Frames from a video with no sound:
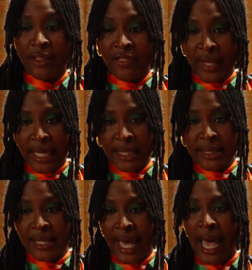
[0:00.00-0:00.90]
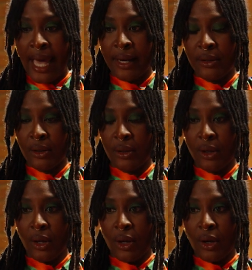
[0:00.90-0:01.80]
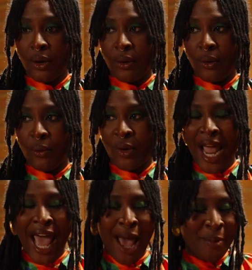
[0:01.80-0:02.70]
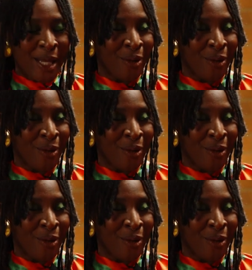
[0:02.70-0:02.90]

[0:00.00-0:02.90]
things that were happening